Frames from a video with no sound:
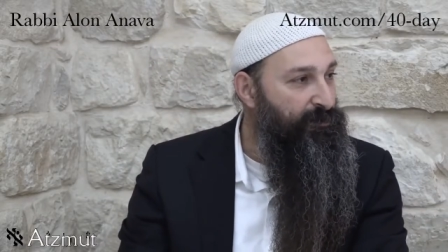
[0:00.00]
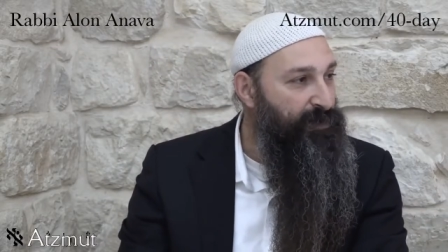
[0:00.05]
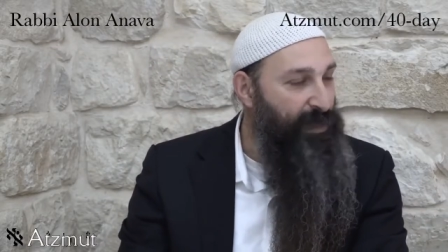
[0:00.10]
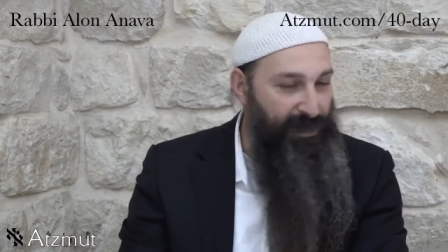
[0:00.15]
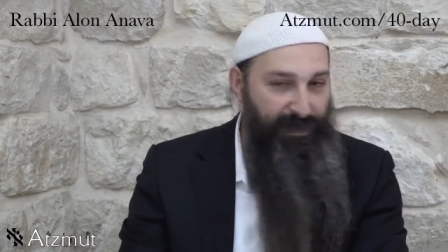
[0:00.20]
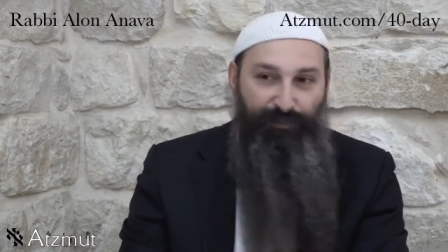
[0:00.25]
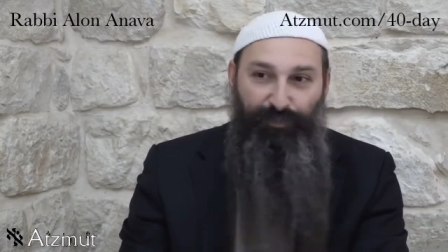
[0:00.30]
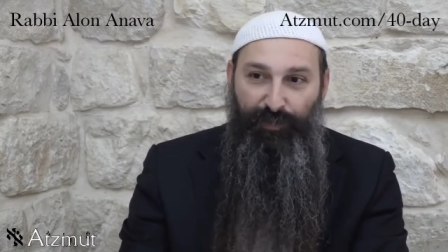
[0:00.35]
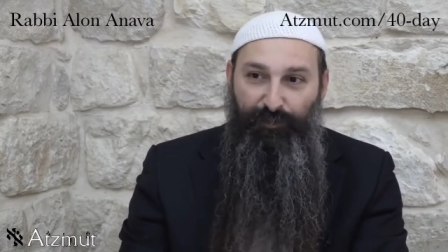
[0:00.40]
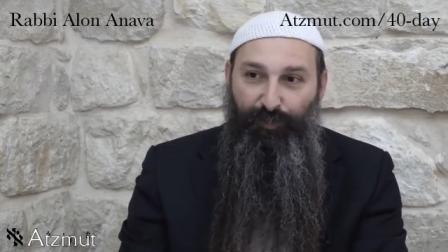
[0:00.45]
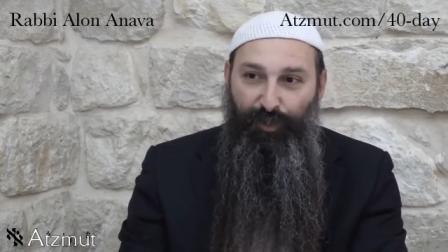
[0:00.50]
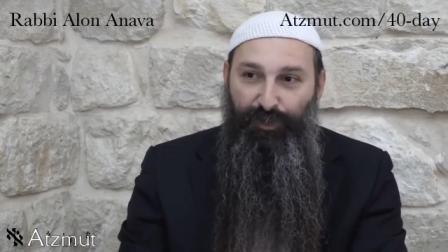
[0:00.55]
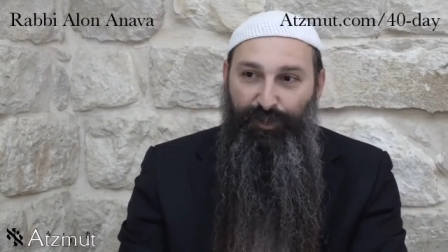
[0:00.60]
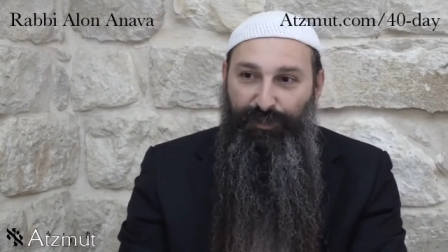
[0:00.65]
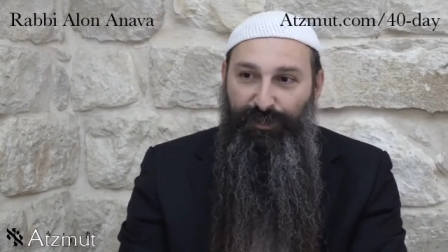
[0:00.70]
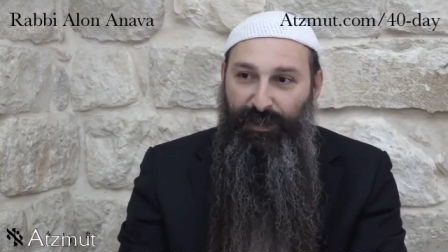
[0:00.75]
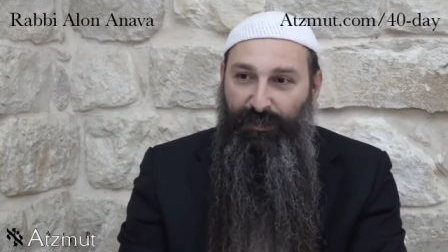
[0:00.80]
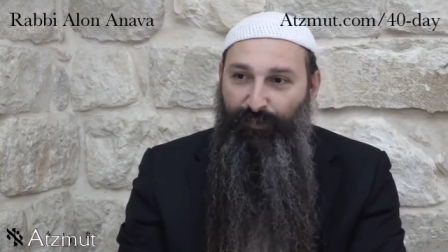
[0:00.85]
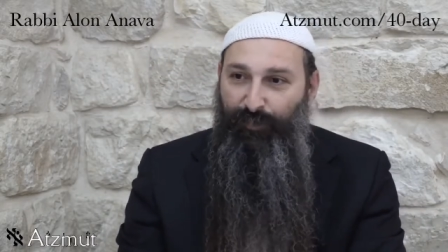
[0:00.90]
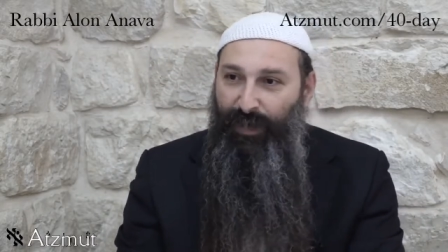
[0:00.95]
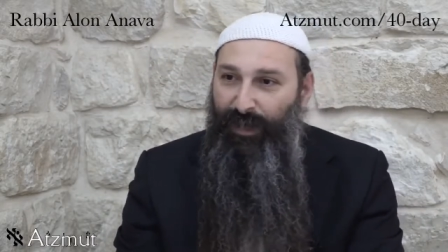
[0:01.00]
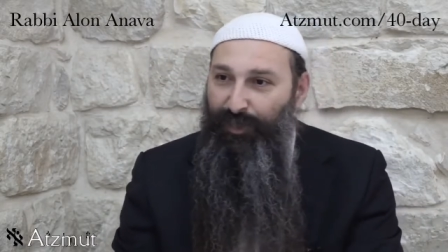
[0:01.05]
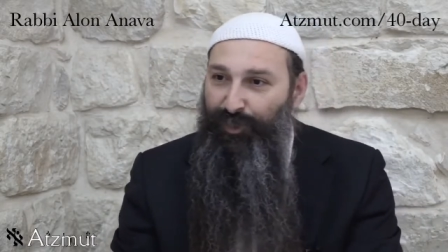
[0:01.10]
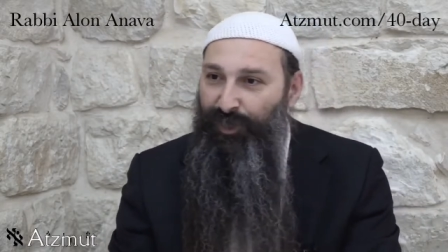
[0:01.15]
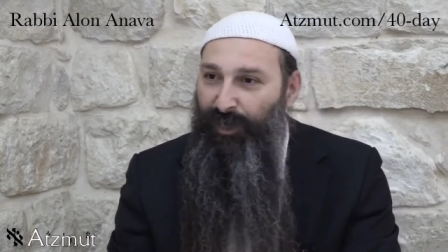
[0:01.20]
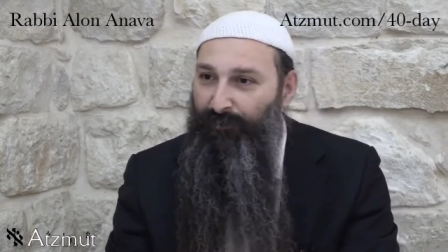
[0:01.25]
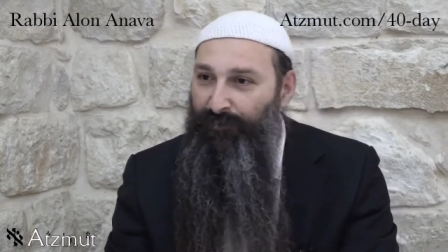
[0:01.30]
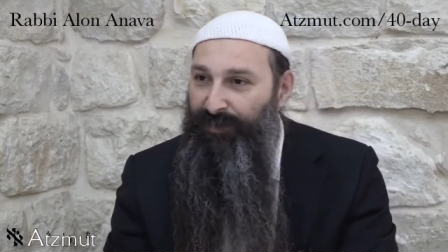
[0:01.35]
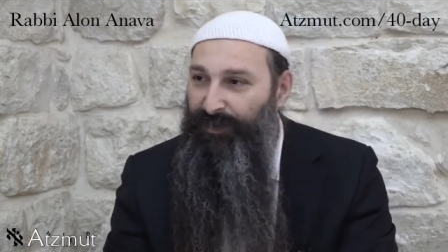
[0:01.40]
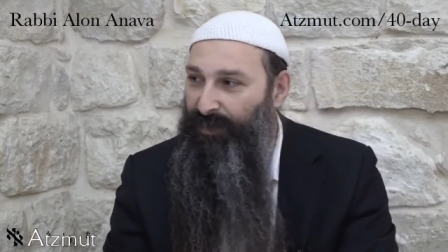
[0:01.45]
That's where, Moshe, that's where
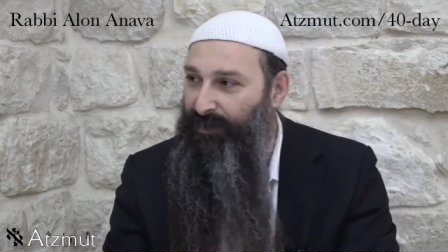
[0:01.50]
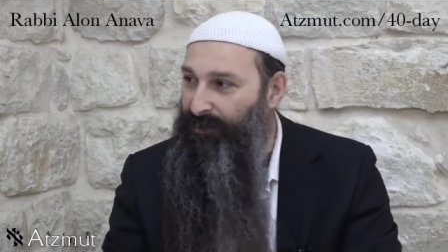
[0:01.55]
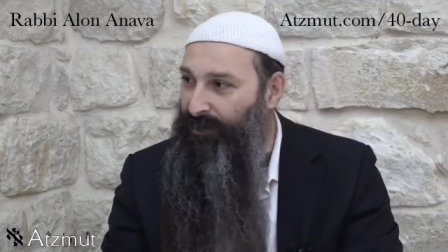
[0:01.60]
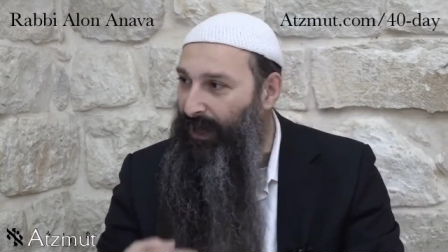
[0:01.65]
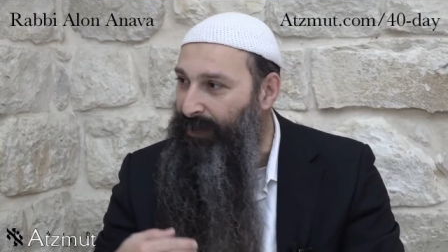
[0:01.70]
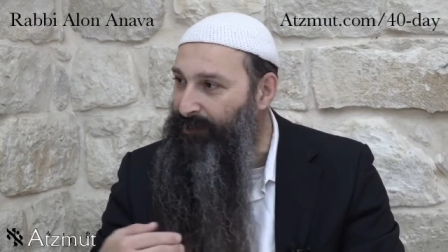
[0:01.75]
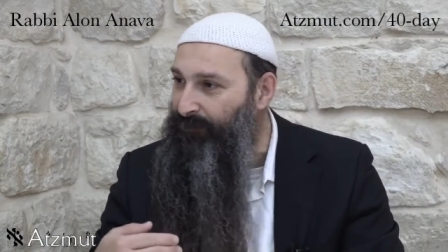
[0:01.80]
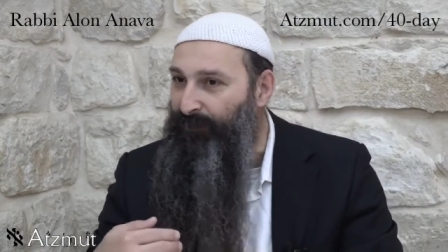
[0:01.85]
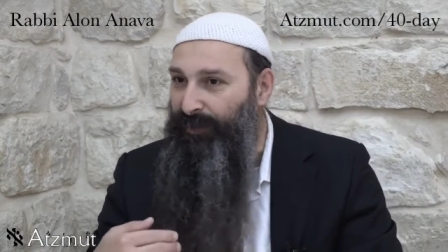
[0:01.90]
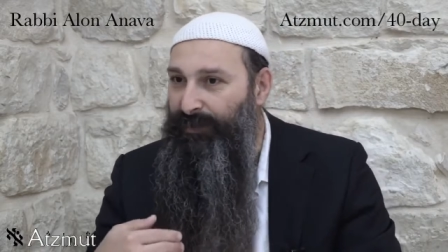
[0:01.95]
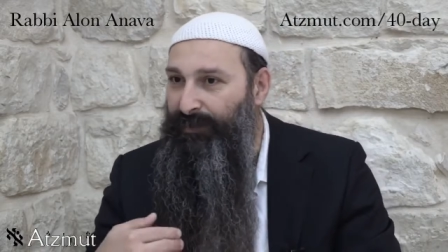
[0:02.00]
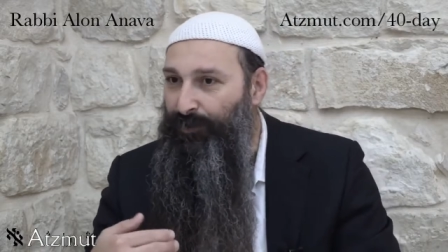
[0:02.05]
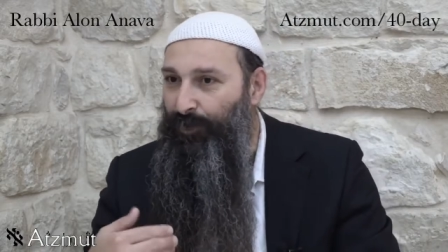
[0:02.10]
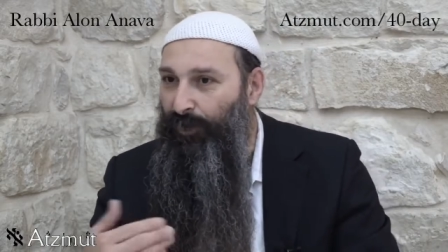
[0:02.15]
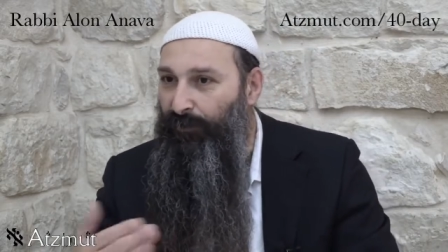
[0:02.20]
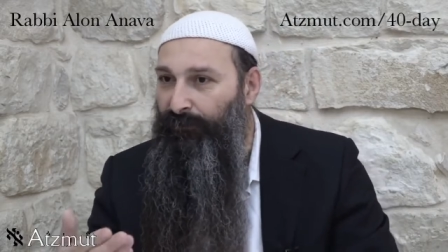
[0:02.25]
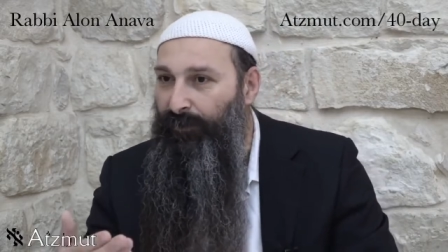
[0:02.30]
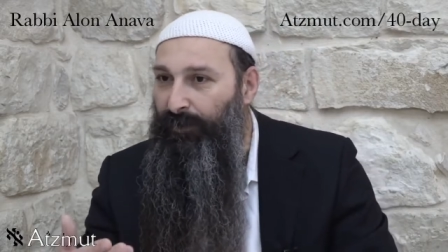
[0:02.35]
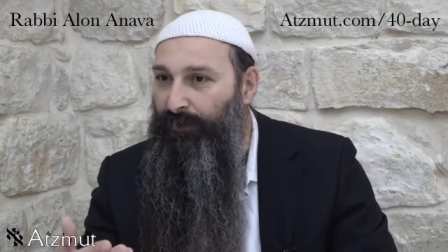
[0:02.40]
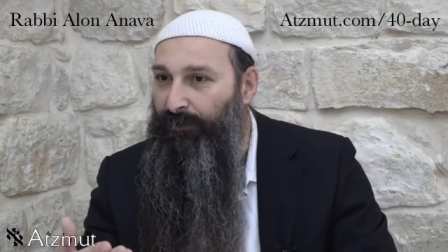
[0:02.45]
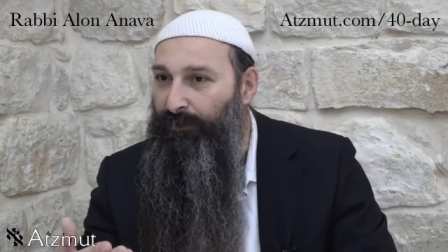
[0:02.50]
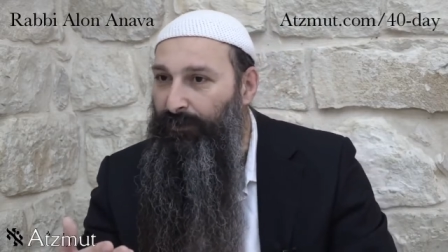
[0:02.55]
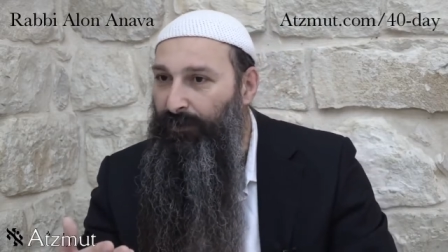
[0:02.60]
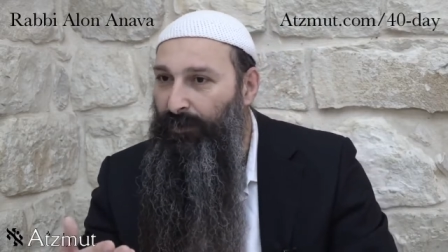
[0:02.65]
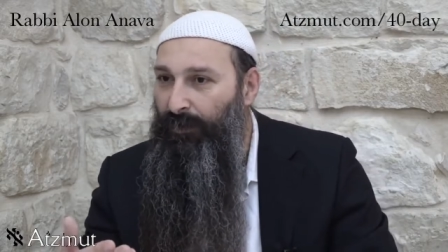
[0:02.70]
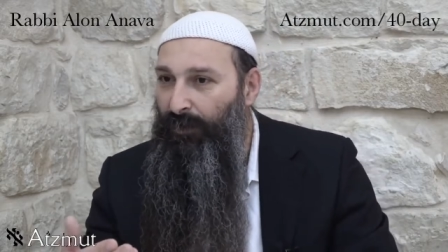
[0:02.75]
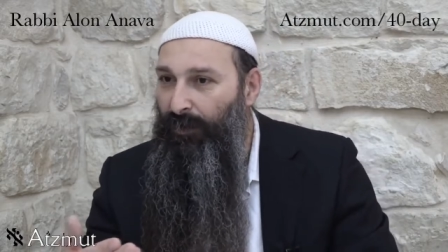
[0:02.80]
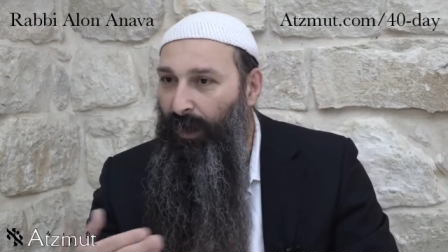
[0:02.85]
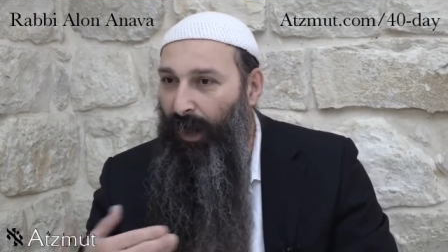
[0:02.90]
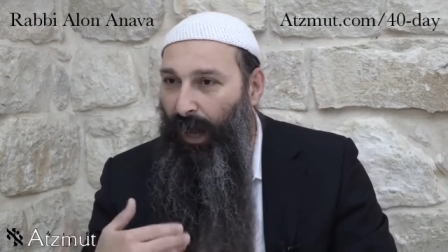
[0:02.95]
Hashem says, that's my servant.
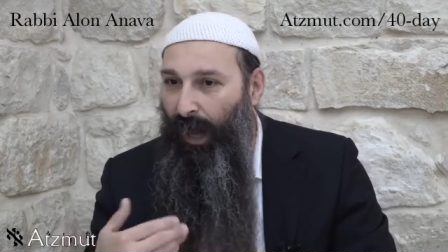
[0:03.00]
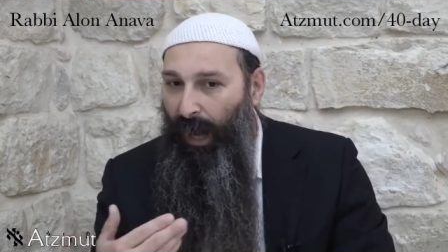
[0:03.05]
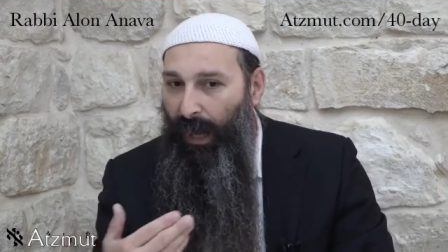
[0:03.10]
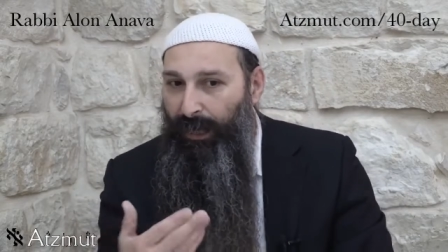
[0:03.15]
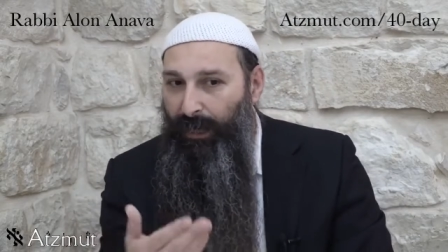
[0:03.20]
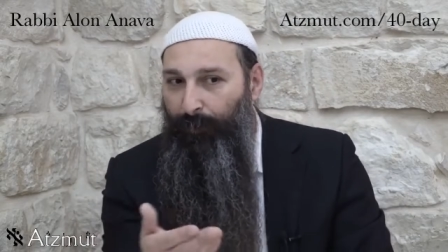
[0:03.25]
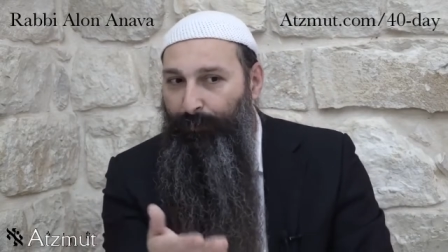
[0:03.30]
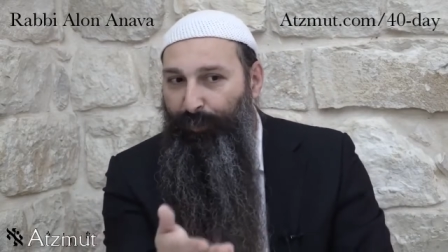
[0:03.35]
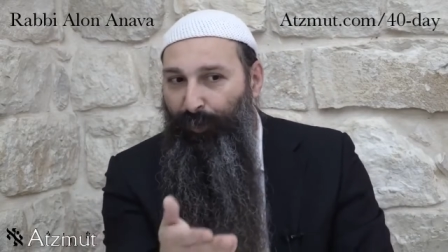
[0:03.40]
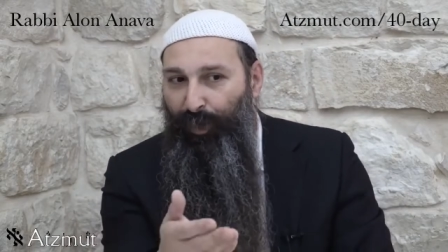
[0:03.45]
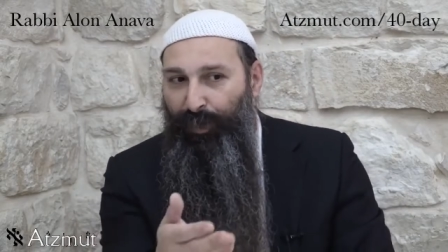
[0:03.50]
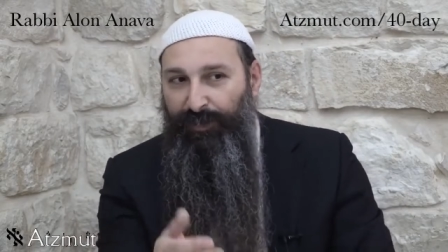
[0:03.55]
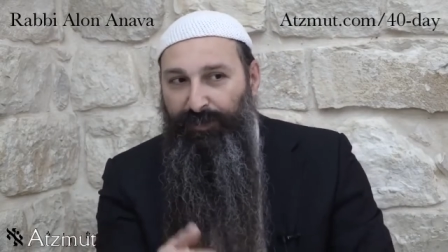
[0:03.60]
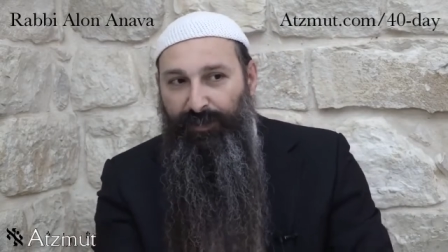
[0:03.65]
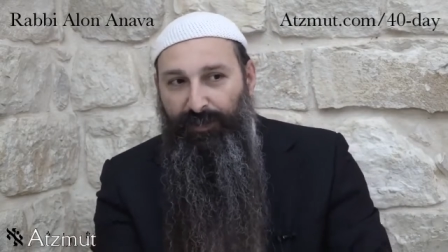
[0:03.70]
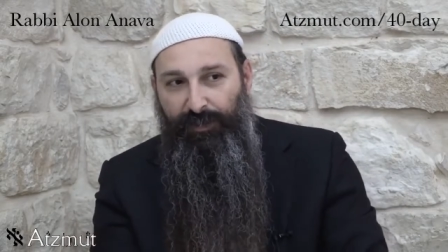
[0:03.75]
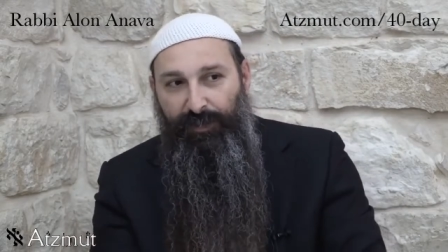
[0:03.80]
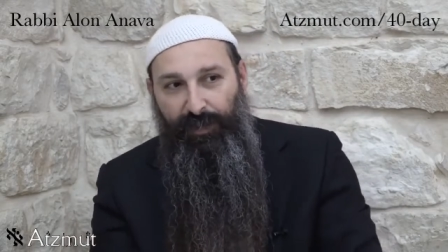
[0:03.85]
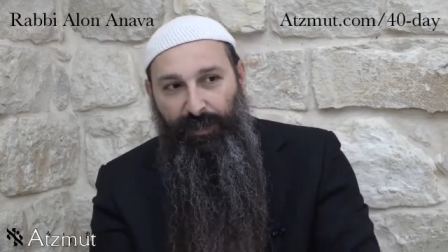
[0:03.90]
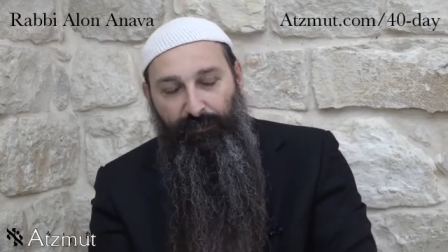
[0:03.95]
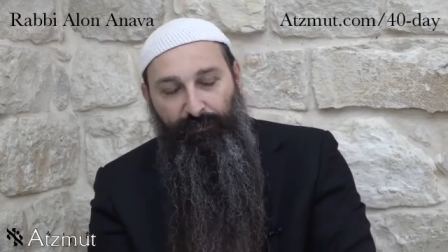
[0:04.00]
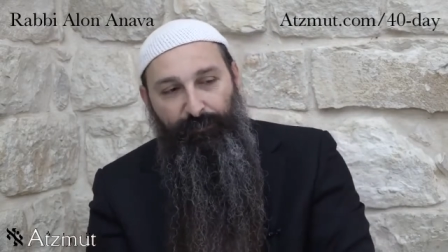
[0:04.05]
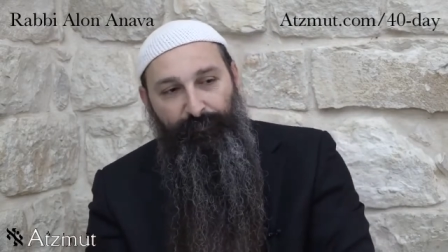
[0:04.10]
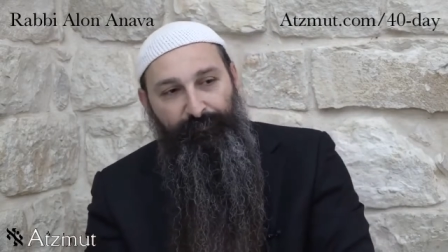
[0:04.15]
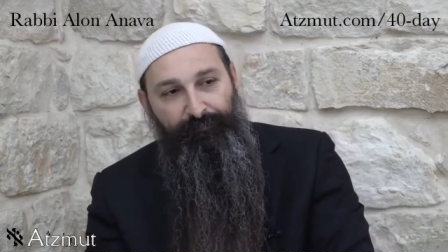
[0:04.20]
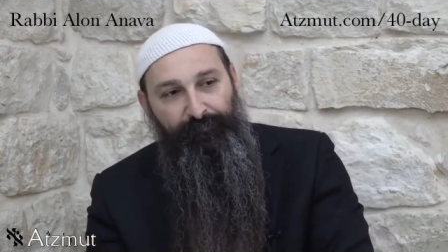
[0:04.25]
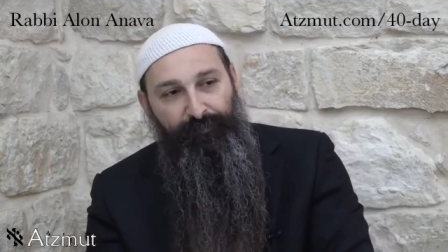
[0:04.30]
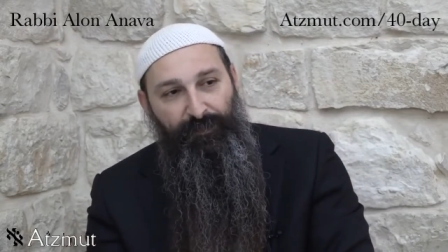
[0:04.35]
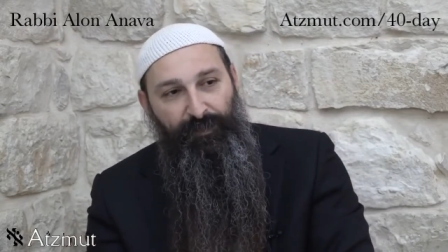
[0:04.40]
I appointed him.